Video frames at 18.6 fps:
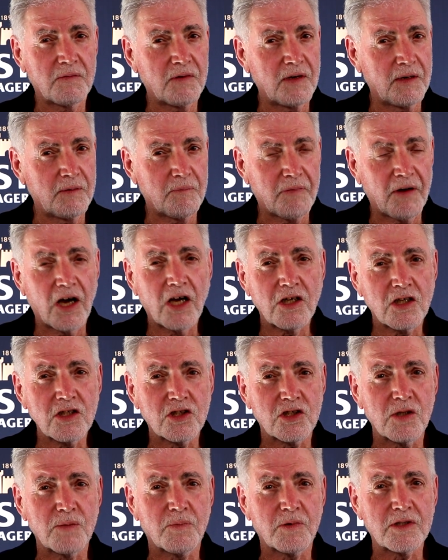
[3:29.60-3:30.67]
in
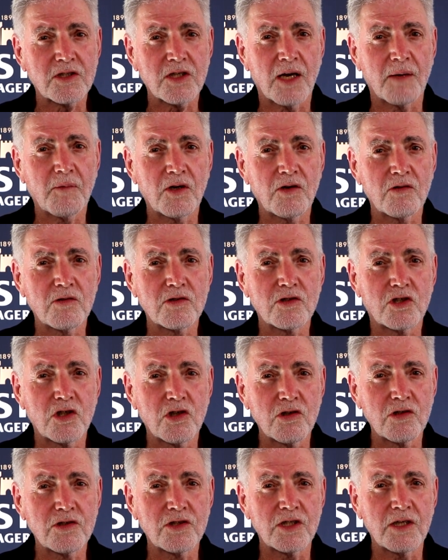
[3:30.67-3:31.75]
partnership with someone who's
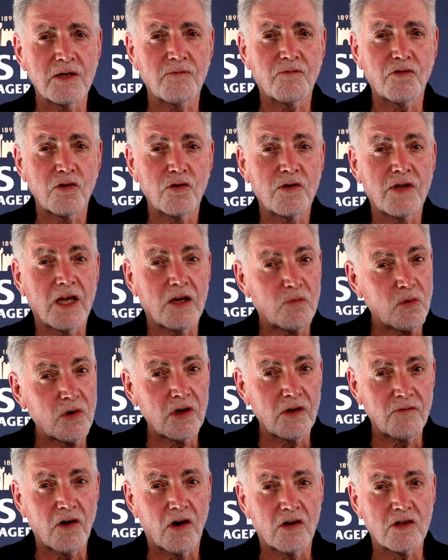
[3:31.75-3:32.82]
using food that would
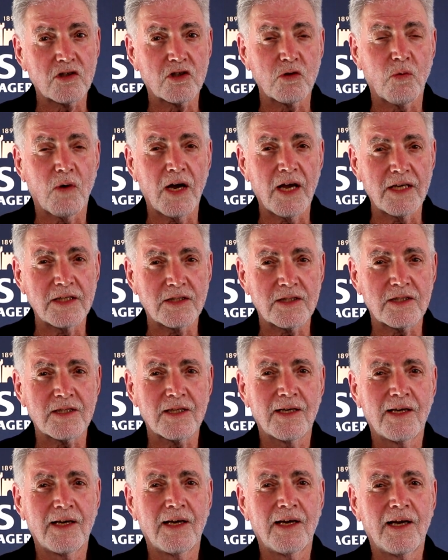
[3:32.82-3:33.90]
have gone to waste
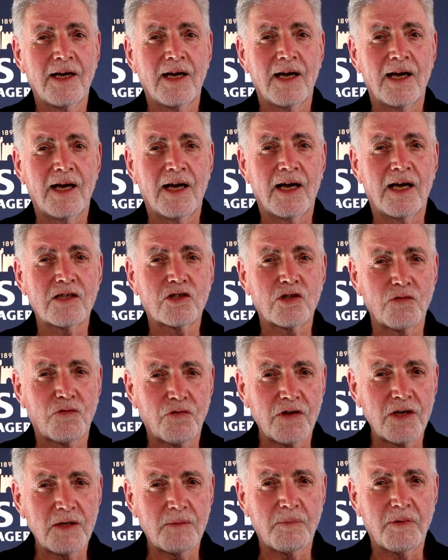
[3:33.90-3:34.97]
to
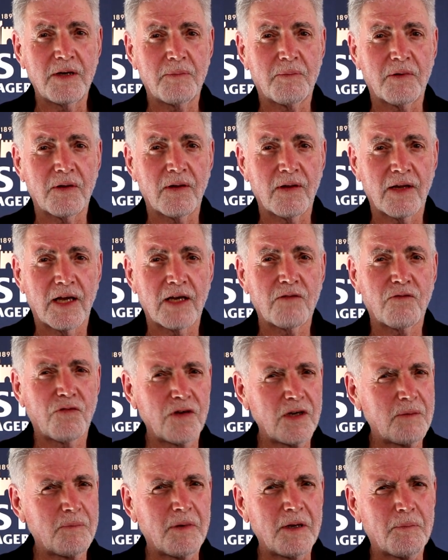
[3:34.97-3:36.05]
feed people, and
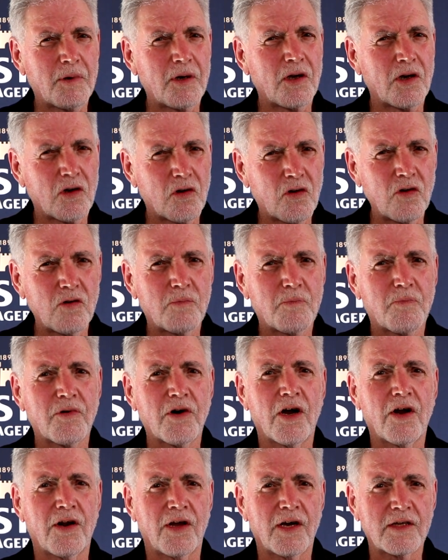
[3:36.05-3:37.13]
feed people a good
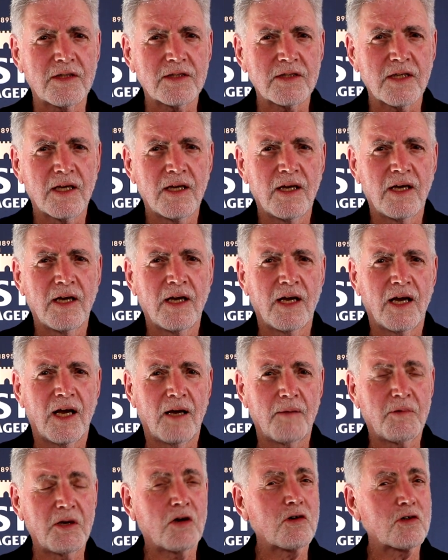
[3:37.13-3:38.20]

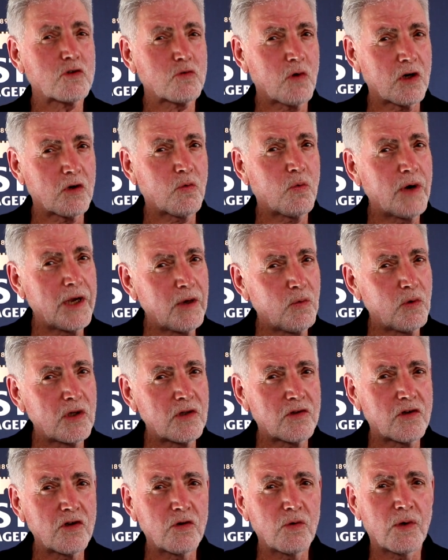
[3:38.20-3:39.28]
product, because what we will
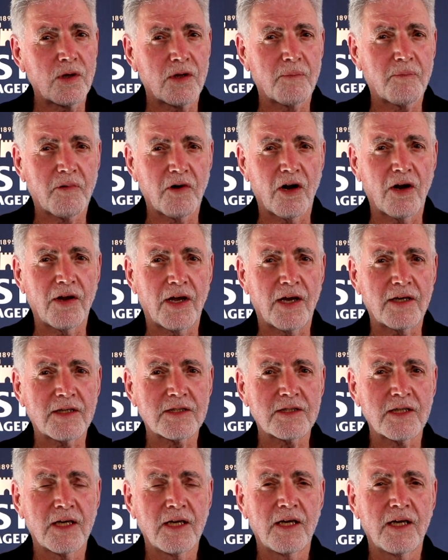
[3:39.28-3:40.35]
do with the product
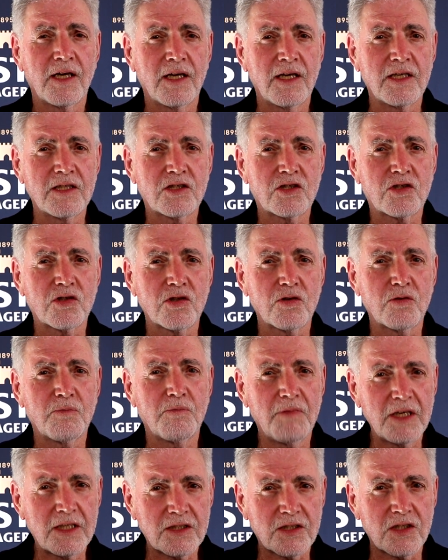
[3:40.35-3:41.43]
is to
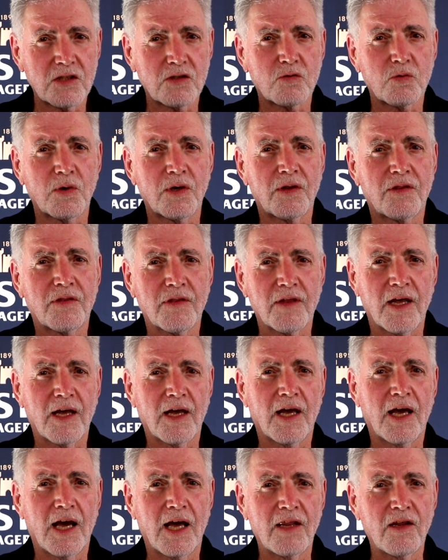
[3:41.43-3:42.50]
mix it with
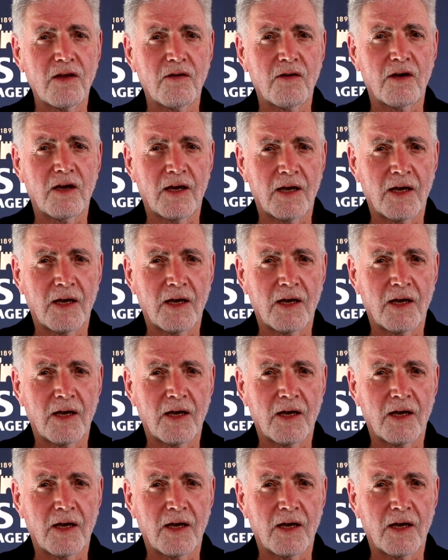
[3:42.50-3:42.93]
other